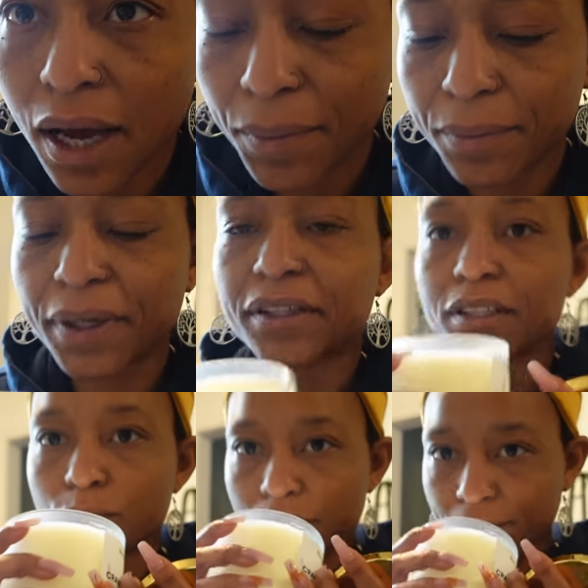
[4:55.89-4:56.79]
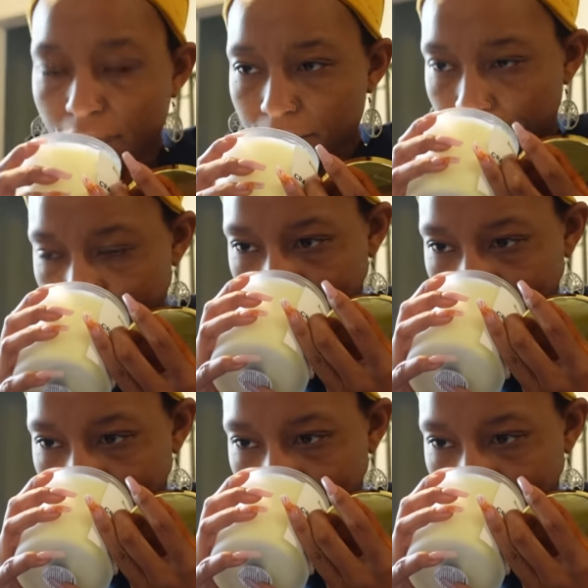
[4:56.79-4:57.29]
I'm gonna burn this one first.